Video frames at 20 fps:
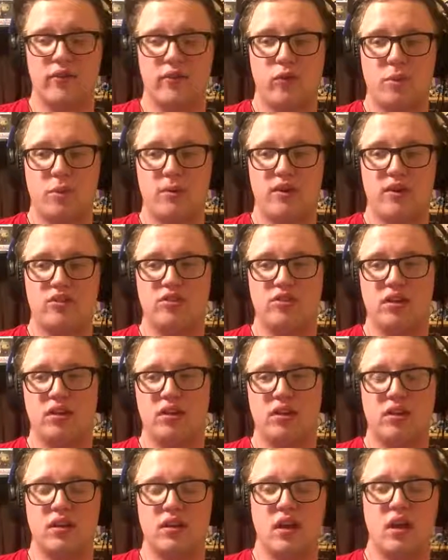Ford
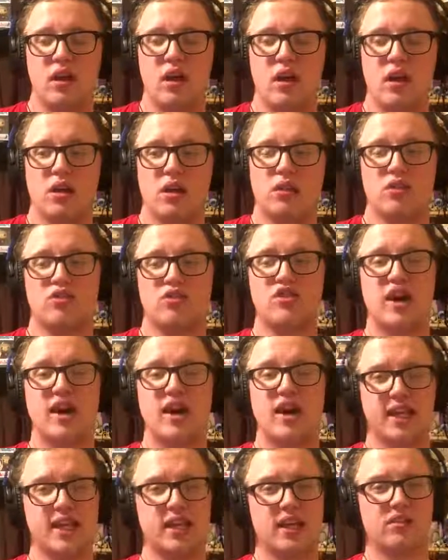mentioned, you know,
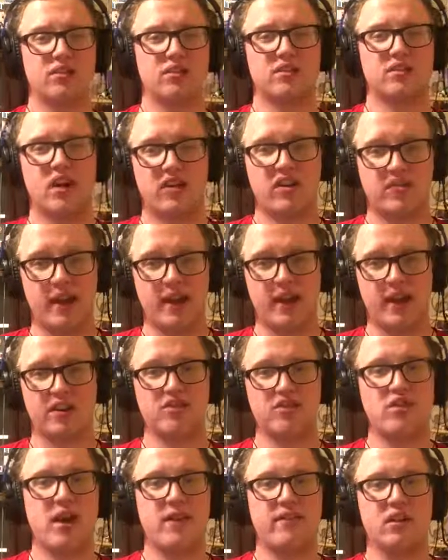trying to get your stuff
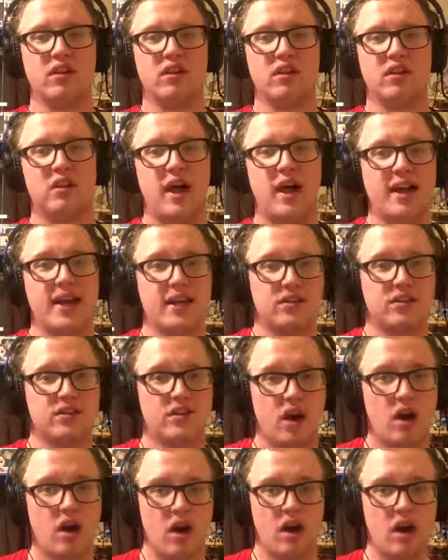back. The Traveler's Light
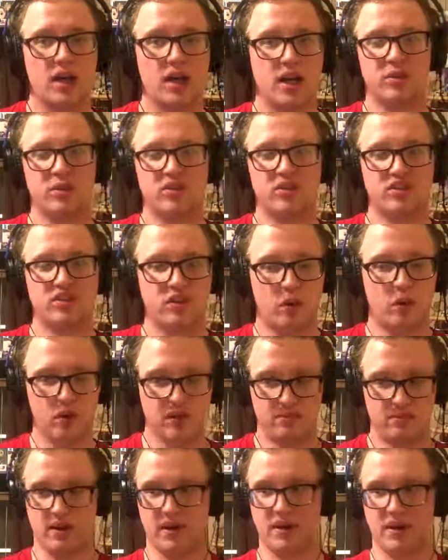is gone. It was
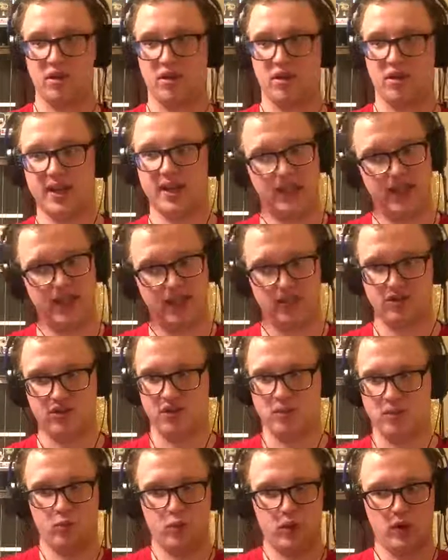stolen by the Red
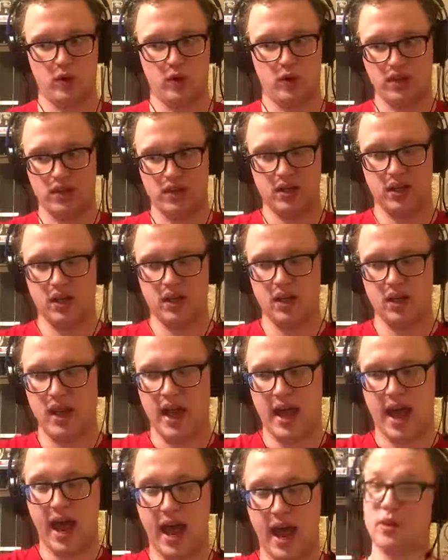Legion.
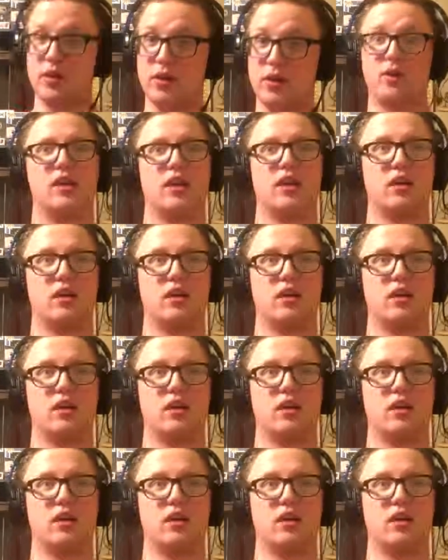How are you